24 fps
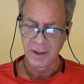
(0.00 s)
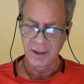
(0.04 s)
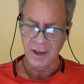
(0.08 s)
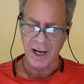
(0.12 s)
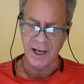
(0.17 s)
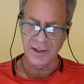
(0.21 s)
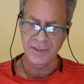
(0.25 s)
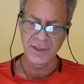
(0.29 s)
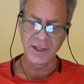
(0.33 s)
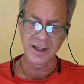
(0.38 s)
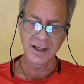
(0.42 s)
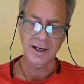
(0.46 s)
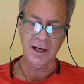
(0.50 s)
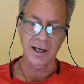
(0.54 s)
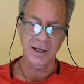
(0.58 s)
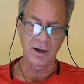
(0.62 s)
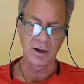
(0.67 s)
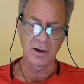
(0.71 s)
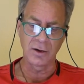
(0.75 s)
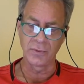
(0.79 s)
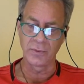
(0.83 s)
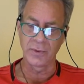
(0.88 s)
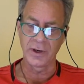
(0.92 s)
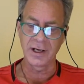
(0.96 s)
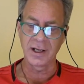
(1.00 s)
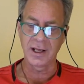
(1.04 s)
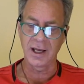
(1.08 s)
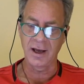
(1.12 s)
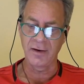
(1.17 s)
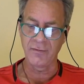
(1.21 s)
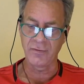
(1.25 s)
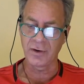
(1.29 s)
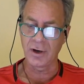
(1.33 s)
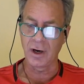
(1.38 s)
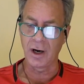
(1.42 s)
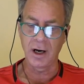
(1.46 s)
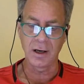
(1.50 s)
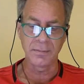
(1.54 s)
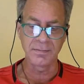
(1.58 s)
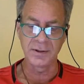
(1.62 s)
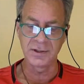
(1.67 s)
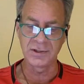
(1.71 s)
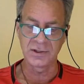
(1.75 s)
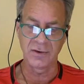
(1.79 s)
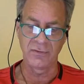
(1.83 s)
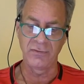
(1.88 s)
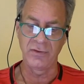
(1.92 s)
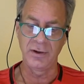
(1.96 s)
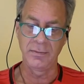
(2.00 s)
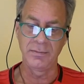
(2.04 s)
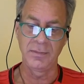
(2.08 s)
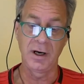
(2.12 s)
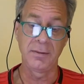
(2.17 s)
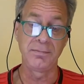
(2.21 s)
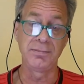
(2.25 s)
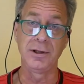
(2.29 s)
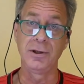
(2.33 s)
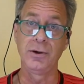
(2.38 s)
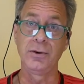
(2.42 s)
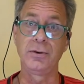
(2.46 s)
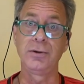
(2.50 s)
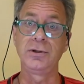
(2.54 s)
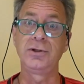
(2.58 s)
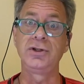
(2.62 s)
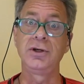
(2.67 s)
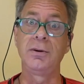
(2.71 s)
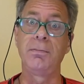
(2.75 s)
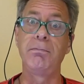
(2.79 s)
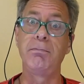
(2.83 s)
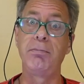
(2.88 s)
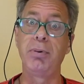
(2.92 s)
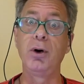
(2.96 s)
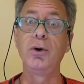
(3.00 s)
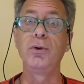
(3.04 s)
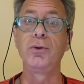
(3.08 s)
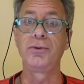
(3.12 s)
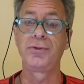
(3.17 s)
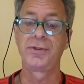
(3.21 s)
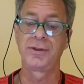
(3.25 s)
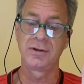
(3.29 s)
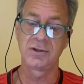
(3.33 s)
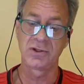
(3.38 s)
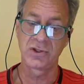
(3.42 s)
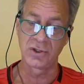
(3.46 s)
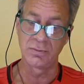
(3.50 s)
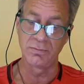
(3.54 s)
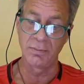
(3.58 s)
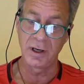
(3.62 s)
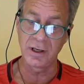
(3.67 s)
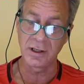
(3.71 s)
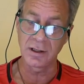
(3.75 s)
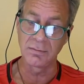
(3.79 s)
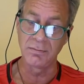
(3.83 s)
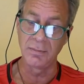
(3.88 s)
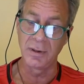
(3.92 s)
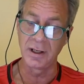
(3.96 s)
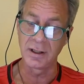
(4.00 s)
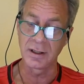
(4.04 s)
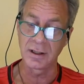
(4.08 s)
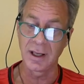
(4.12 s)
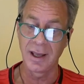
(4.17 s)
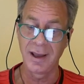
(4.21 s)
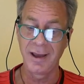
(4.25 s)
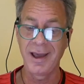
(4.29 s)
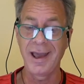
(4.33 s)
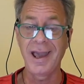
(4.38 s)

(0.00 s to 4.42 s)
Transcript: I think I already have copies of them uploaded to both SmugMug